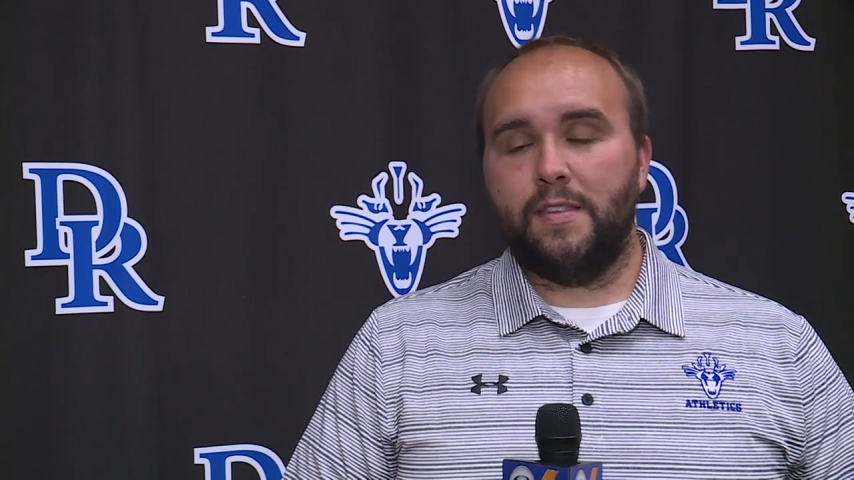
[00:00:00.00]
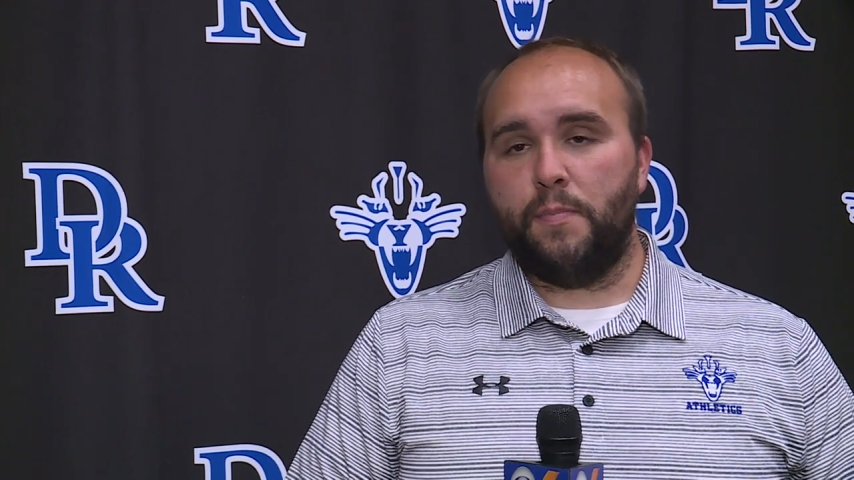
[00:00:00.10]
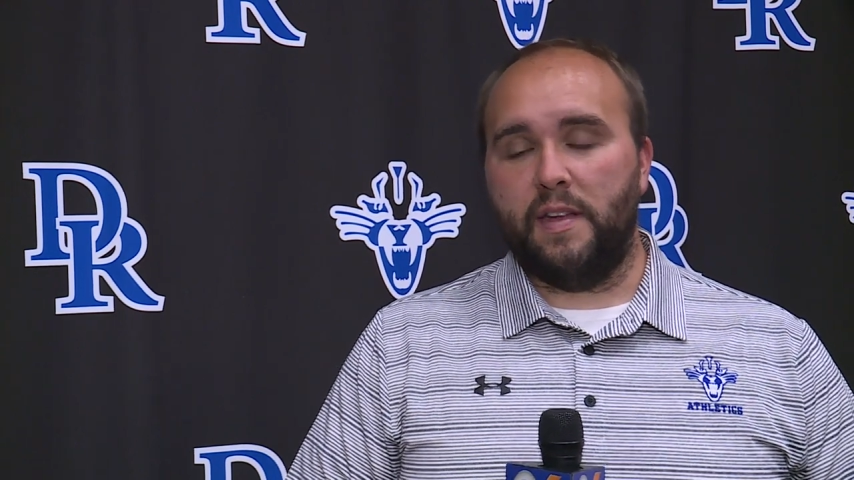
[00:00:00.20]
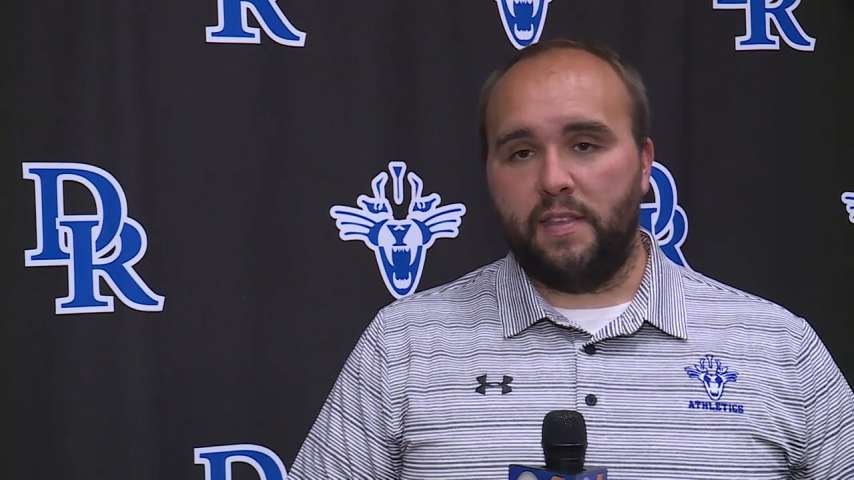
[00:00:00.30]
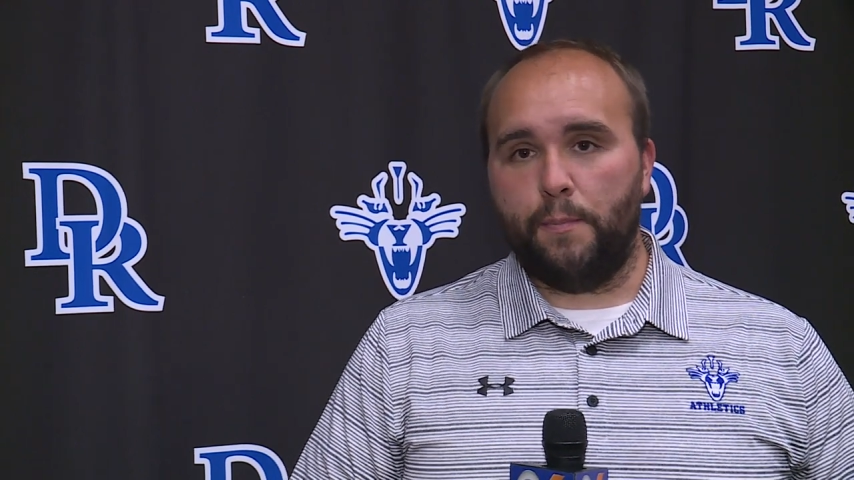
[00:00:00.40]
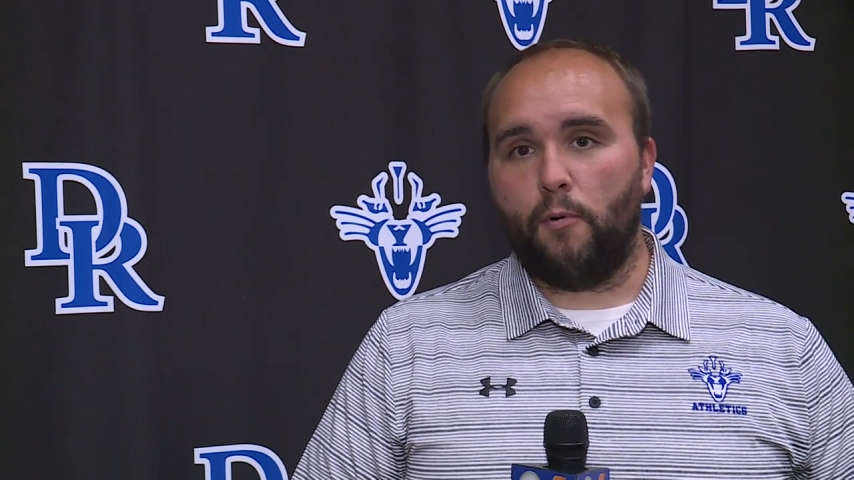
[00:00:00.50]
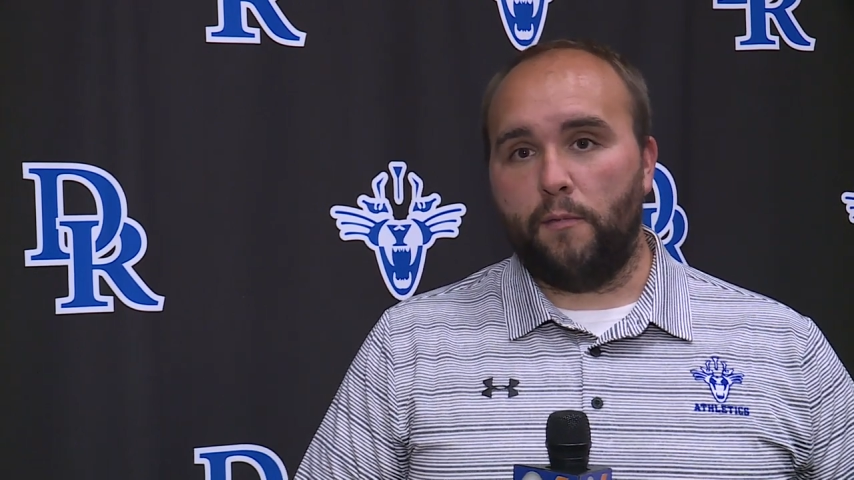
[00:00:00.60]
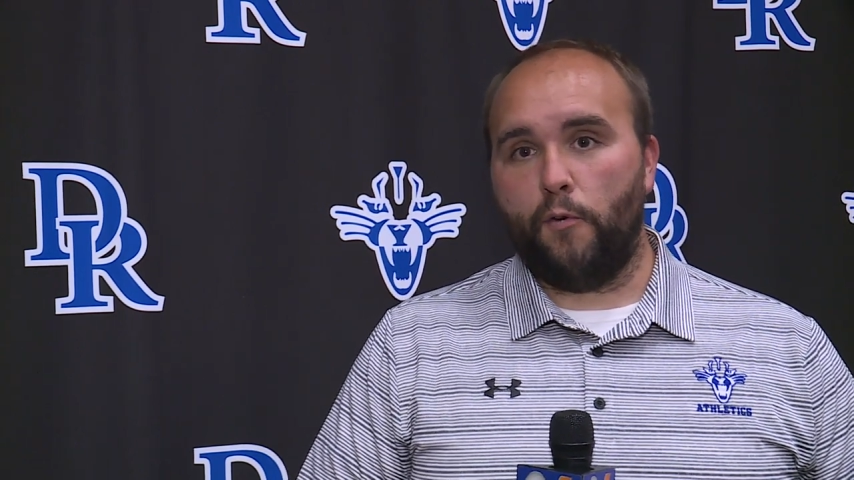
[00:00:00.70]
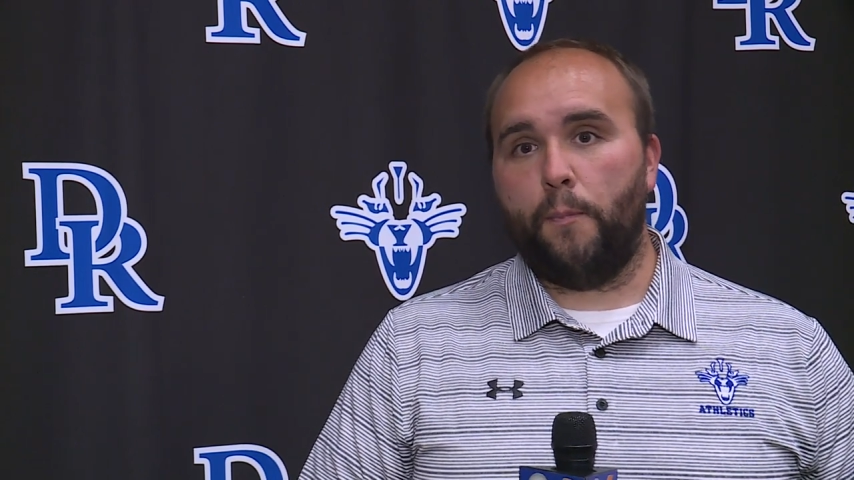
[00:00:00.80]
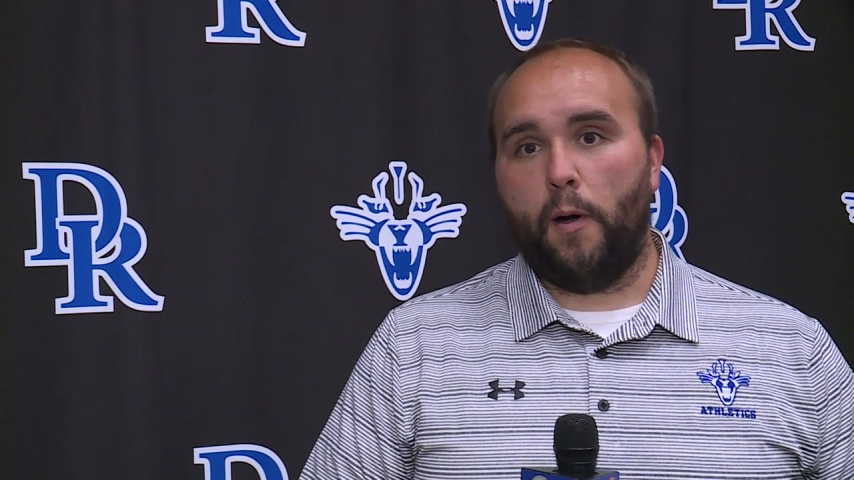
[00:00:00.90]
to be a deep
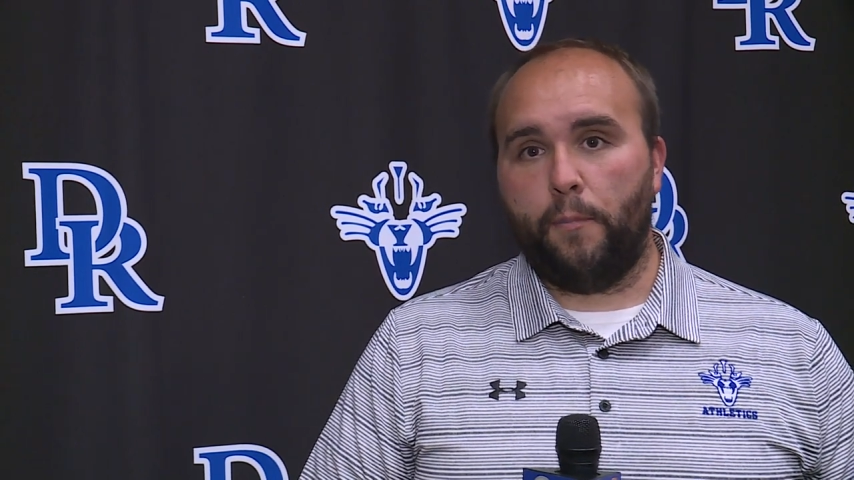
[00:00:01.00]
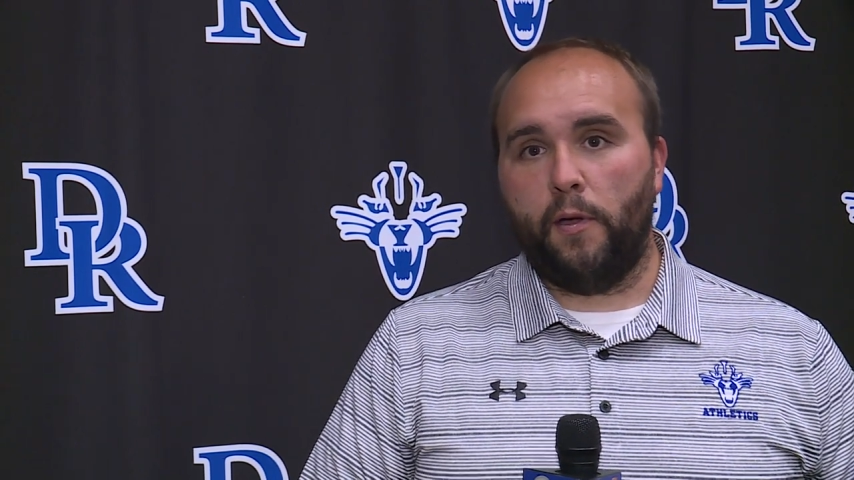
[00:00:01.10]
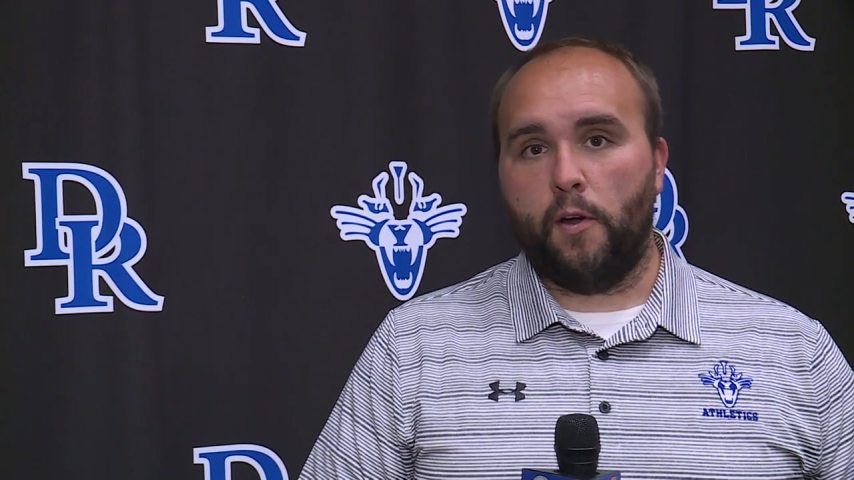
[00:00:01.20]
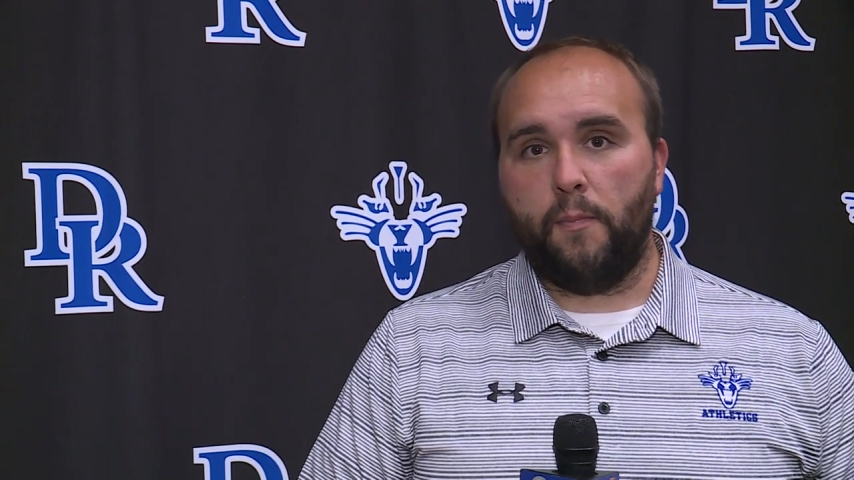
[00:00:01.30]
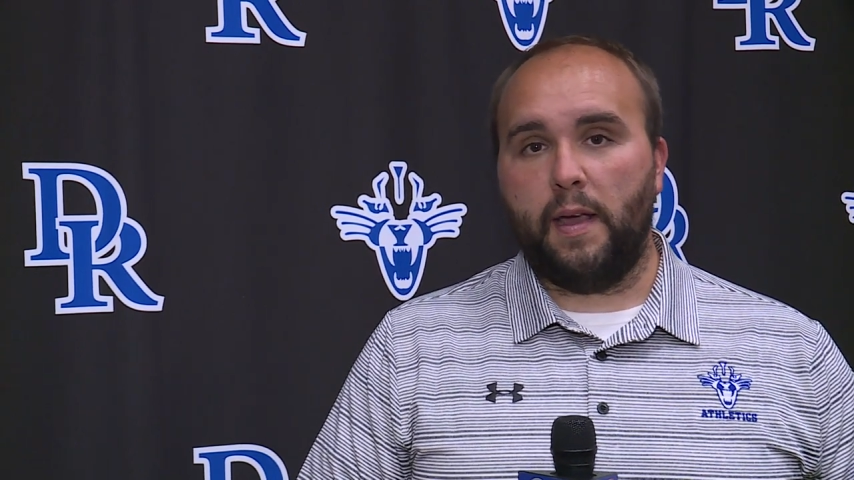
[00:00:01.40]
run football player and